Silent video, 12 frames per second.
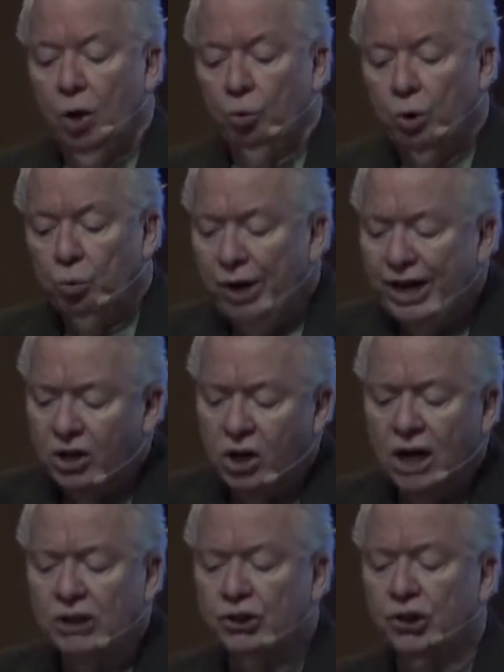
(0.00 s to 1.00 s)
When we
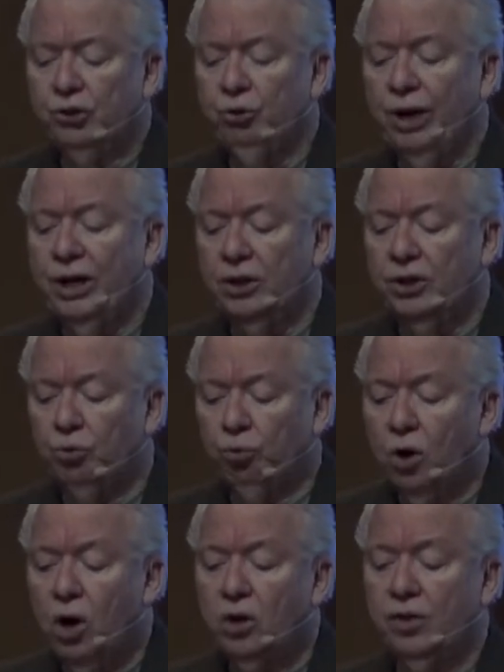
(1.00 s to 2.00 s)
concentrate on the
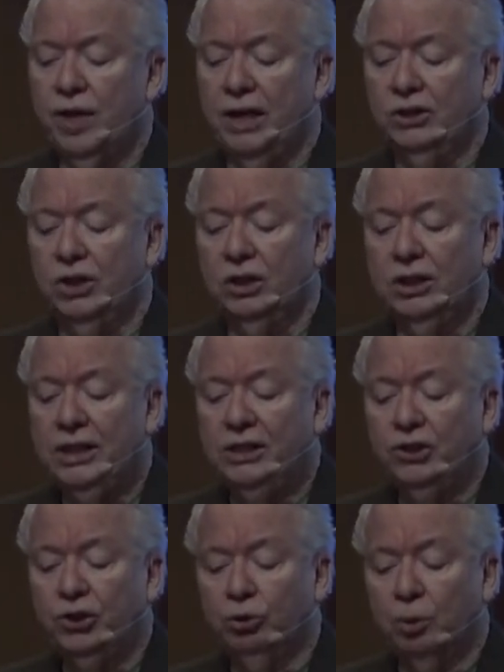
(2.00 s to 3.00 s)
wrong things, it
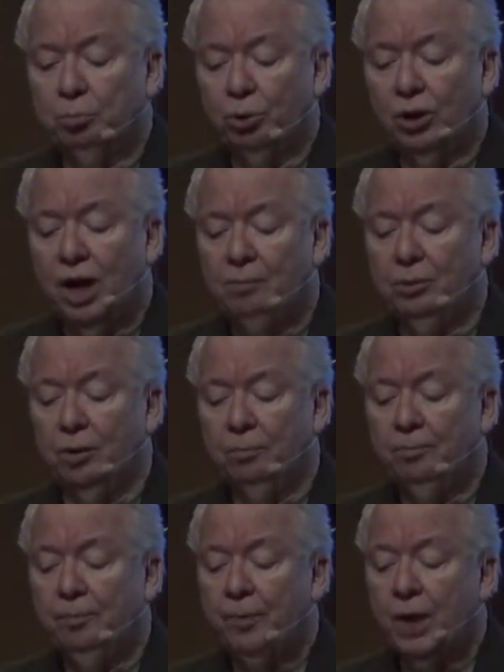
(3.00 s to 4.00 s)
leads to a problem